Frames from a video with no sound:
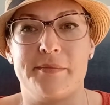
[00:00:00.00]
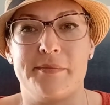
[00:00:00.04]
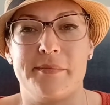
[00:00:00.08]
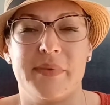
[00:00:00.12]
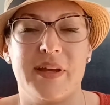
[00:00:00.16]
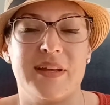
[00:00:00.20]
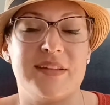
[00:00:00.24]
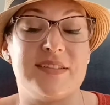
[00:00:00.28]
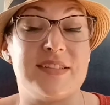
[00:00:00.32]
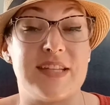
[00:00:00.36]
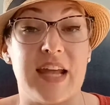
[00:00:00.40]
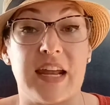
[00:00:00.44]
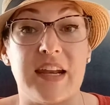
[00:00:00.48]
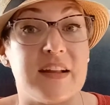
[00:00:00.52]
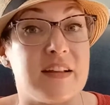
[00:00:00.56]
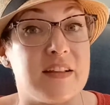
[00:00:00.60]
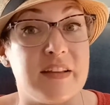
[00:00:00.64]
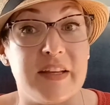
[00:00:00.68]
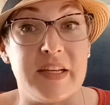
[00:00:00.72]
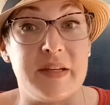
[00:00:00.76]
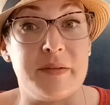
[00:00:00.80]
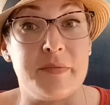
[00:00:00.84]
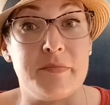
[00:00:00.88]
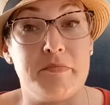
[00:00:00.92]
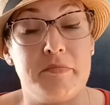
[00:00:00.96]

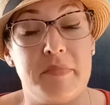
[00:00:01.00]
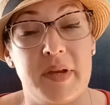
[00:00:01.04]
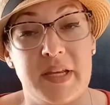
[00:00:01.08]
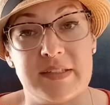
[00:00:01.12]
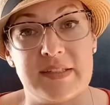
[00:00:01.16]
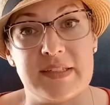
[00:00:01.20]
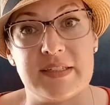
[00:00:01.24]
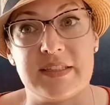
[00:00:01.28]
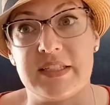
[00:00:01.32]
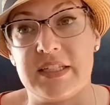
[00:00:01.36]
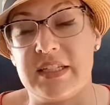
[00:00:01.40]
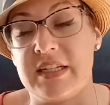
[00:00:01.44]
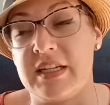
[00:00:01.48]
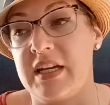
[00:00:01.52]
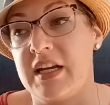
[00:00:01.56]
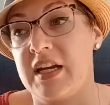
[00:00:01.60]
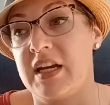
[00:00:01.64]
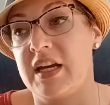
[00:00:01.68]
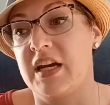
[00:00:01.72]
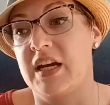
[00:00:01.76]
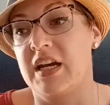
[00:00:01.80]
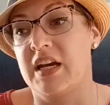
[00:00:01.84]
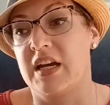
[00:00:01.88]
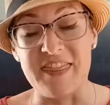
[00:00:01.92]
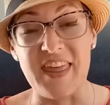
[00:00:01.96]
aesthetically, basically.
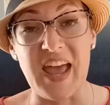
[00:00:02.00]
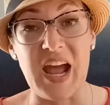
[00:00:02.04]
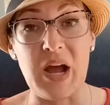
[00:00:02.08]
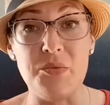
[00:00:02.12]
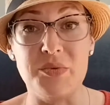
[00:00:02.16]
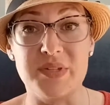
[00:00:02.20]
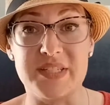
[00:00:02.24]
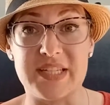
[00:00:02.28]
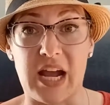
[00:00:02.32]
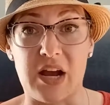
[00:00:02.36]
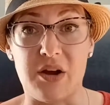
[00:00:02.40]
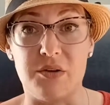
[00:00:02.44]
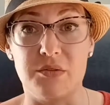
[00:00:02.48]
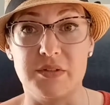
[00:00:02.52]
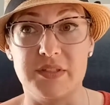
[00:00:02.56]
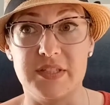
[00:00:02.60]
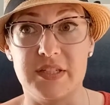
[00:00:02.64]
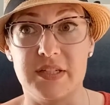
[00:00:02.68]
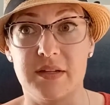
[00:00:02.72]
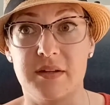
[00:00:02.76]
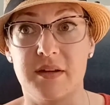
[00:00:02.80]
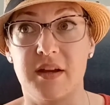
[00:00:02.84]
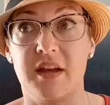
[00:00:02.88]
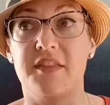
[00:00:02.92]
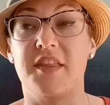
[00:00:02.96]
That was out.
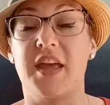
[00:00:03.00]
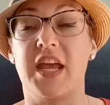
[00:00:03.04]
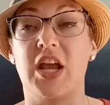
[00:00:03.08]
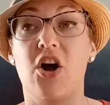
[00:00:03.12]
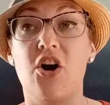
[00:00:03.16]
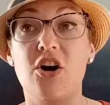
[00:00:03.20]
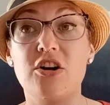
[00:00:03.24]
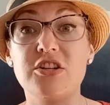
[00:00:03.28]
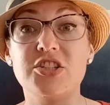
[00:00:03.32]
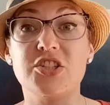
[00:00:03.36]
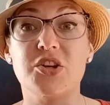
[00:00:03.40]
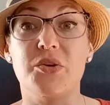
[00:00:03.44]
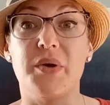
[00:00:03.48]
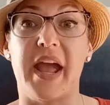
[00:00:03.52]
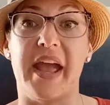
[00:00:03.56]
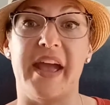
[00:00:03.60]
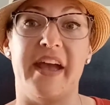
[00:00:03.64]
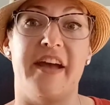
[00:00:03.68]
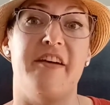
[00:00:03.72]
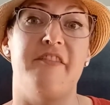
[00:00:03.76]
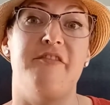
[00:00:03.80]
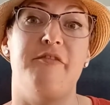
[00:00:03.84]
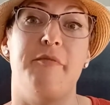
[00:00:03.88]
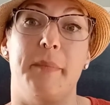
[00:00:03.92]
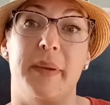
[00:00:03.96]
They also
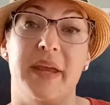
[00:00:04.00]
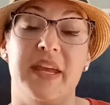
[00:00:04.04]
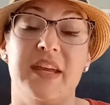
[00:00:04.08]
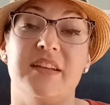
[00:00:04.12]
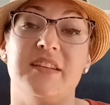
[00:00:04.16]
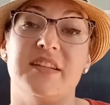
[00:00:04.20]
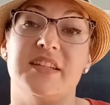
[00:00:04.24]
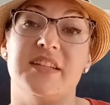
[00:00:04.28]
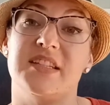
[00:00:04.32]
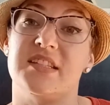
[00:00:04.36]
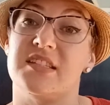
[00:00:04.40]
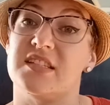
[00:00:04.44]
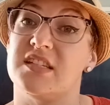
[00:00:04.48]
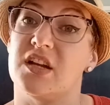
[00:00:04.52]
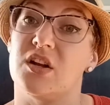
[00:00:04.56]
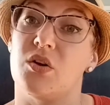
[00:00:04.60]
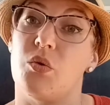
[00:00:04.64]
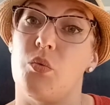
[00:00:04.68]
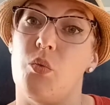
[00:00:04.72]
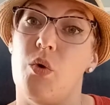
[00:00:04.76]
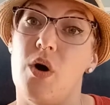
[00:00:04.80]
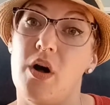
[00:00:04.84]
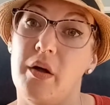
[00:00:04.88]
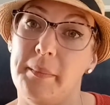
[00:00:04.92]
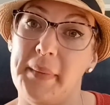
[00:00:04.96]
have peel and stick
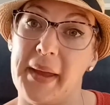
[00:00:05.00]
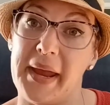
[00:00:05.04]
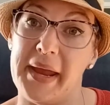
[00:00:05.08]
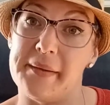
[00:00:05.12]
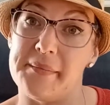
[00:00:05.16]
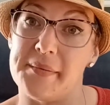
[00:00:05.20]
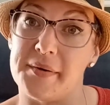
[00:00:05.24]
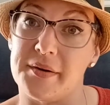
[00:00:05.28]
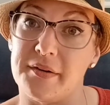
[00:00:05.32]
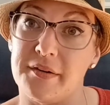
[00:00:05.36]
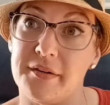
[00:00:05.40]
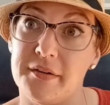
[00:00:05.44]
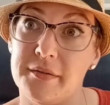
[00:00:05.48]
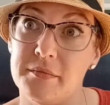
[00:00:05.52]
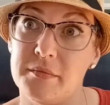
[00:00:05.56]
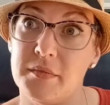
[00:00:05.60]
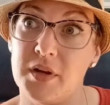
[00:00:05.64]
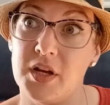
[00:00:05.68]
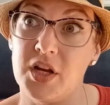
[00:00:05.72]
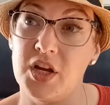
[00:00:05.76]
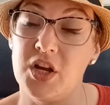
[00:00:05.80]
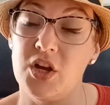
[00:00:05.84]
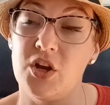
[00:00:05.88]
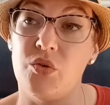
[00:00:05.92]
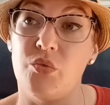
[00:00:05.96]
wallpaper,
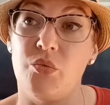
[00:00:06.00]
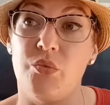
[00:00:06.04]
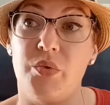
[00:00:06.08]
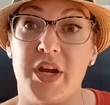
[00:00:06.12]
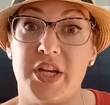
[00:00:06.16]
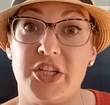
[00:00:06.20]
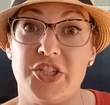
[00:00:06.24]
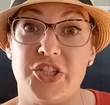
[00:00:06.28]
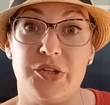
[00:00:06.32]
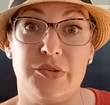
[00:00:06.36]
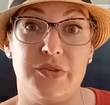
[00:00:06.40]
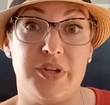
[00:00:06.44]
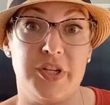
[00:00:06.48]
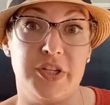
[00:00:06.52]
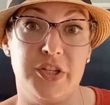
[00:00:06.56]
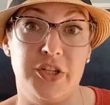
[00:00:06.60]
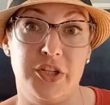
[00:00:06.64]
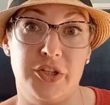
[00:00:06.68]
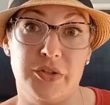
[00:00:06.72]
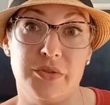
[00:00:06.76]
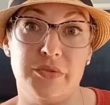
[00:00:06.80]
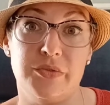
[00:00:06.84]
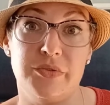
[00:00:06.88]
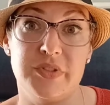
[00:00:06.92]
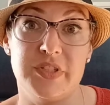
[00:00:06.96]
which you can
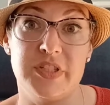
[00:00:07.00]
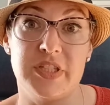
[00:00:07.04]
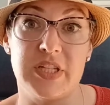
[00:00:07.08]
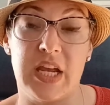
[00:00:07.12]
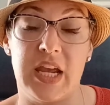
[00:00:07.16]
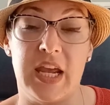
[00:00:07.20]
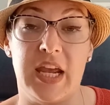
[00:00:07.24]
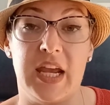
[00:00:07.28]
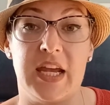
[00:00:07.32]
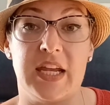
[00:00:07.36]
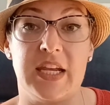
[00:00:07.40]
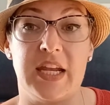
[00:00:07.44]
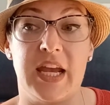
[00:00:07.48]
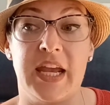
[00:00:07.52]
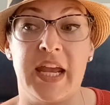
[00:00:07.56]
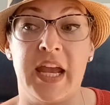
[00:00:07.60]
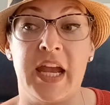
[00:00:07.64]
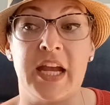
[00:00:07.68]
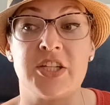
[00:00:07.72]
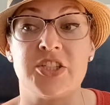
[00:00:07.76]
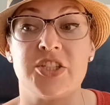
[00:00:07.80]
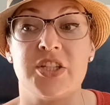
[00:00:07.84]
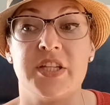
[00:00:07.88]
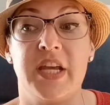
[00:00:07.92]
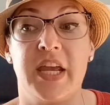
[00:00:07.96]
use, and I
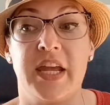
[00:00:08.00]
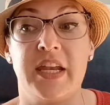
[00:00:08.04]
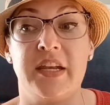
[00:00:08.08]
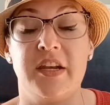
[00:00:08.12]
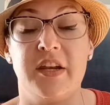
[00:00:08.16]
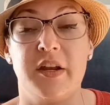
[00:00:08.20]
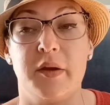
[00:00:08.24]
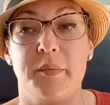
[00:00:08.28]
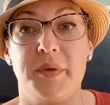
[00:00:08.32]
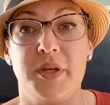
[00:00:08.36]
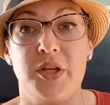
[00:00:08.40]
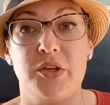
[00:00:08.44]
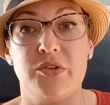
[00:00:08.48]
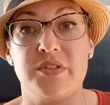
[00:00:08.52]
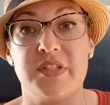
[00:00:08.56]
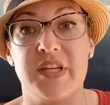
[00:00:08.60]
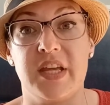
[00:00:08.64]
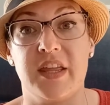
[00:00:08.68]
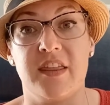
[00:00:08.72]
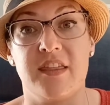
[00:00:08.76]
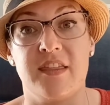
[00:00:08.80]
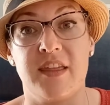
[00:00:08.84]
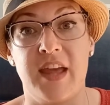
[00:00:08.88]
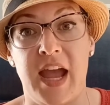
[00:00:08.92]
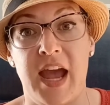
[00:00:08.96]
actually ended up
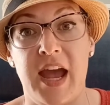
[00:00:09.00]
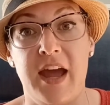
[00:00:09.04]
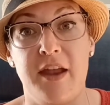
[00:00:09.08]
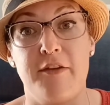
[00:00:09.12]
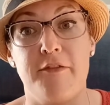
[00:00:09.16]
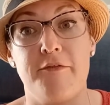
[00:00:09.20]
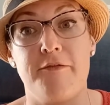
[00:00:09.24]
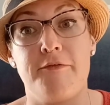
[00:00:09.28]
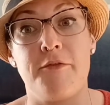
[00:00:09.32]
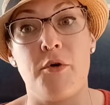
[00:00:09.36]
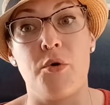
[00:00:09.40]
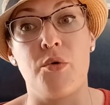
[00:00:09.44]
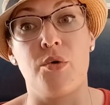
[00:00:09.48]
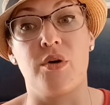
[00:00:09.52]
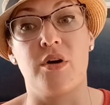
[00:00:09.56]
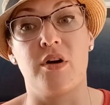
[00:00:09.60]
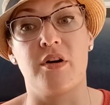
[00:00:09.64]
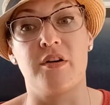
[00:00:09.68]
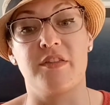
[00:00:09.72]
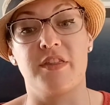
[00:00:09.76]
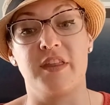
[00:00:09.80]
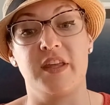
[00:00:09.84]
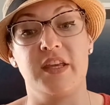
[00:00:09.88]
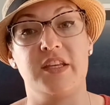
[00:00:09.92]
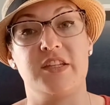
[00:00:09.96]
using that
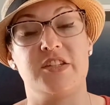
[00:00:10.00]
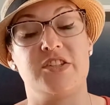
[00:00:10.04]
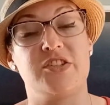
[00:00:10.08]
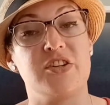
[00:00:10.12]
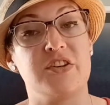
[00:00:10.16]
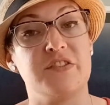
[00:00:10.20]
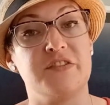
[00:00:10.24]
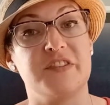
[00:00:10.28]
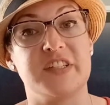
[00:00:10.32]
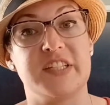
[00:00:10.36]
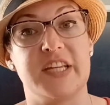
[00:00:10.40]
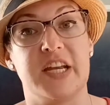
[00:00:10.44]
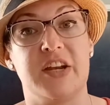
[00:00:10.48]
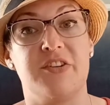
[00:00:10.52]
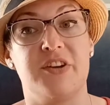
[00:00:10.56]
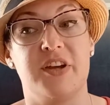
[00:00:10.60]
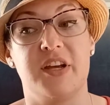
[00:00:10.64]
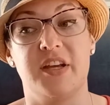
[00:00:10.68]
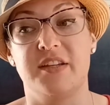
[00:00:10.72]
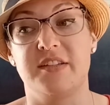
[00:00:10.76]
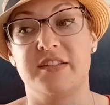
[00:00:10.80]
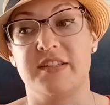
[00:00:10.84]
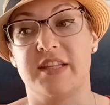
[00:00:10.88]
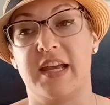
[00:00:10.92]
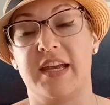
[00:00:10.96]
for the surface
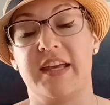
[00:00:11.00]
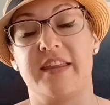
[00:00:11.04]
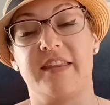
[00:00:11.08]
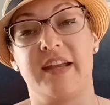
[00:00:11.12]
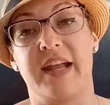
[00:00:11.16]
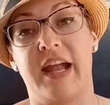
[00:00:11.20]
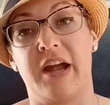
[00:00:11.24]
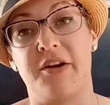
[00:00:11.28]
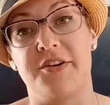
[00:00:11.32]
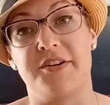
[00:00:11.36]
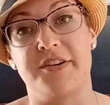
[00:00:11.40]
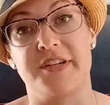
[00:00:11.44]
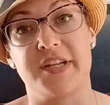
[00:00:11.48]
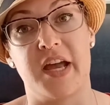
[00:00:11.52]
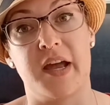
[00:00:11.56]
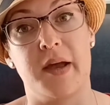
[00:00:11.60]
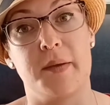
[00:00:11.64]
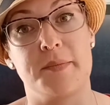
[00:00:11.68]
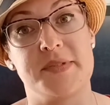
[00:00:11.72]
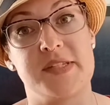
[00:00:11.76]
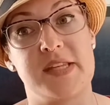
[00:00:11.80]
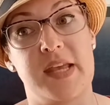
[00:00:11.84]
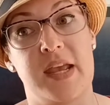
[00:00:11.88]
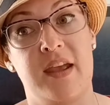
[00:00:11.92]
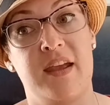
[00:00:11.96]
areas like the
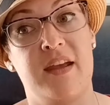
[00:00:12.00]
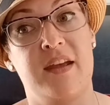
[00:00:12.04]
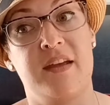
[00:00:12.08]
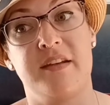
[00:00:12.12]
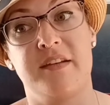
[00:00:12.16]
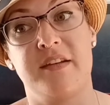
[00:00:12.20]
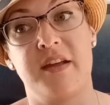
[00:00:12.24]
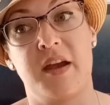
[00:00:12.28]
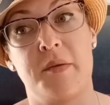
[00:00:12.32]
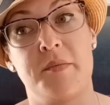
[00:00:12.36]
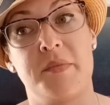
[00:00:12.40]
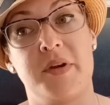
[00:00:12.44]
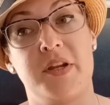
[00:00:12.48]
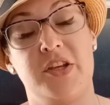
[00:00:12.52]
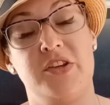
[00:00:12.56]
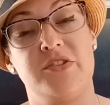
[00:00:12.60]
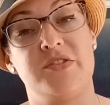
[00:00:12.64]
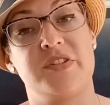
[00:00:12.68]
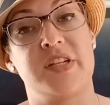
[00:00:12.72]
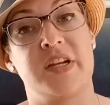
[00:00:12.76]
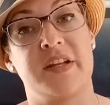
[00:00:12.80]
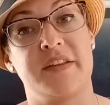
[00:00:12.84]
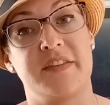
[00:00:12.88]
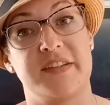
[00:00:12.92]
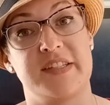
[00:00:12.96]
countertops, and I'm going to
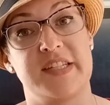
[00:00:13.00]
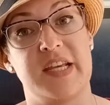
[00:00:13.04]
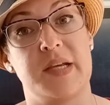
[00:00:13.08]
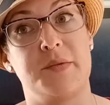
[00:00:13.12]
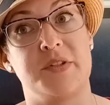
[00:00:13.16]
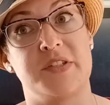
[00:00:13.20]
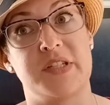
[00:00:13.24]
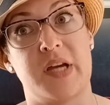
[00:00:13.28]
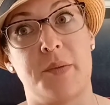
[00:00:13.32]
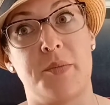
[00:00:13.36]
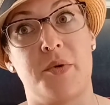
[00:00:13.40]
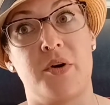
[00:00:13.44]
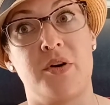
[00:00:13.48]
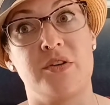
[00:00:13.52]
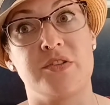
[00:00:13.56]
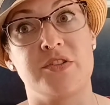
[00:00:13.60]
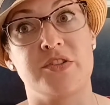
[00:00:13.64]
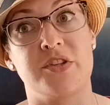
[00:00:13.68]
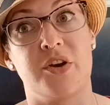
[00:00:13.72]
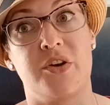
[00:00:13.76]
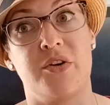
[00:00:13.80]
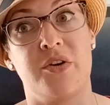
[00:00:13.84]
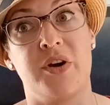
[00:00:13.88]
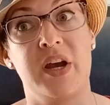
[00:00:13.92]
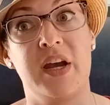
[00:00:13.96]
use it on the tabletop
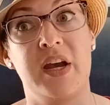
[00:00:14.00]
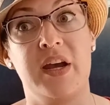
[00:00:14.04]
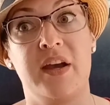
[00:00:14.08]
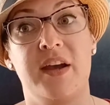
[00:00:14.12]
also.